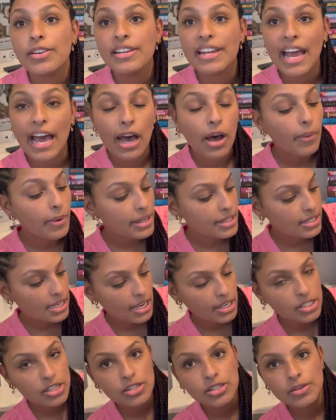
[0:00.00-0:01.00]
now it
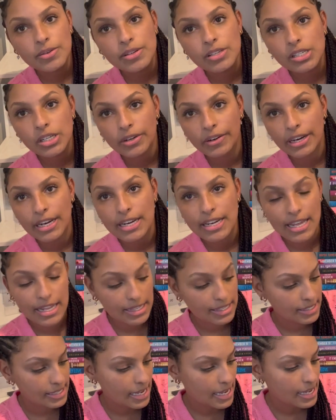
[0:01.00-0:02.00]
takes you to a screen that
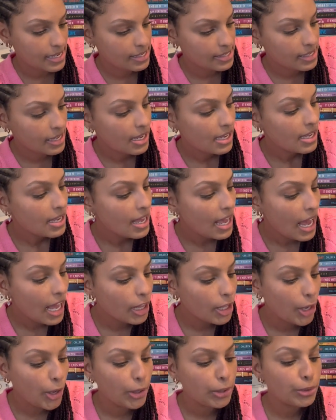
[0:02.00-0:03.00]
says,
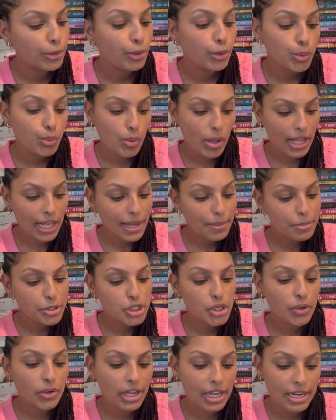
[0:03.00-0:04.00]
hello, welcome
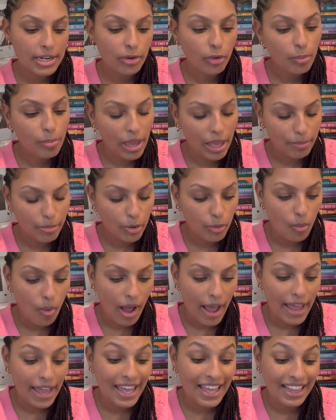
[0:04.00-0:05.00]
to your Kindle
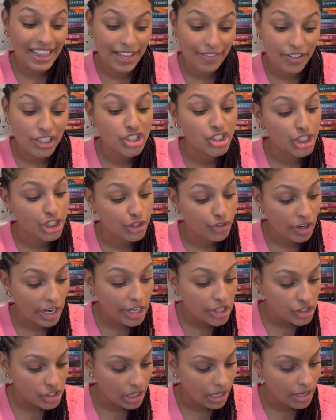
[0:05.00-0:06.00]
Paperwhite 11th
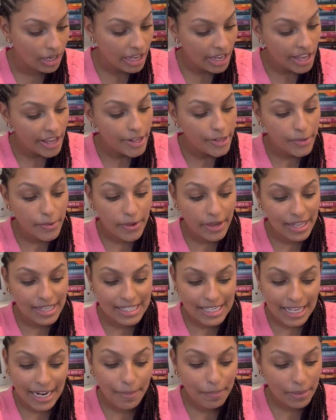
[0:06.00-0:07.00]
generation. You can
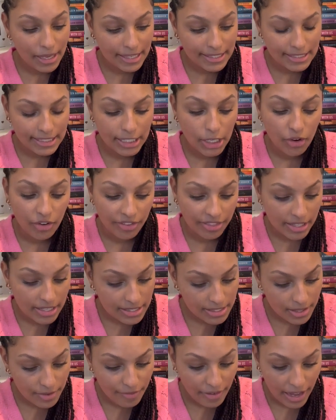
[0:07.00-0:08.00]
set up easily on this
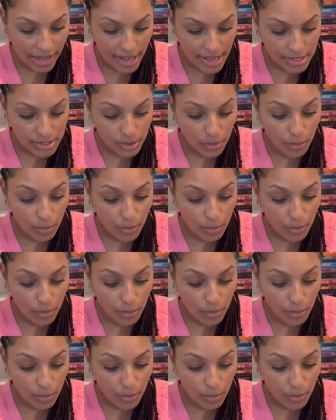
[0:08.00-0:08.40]
device,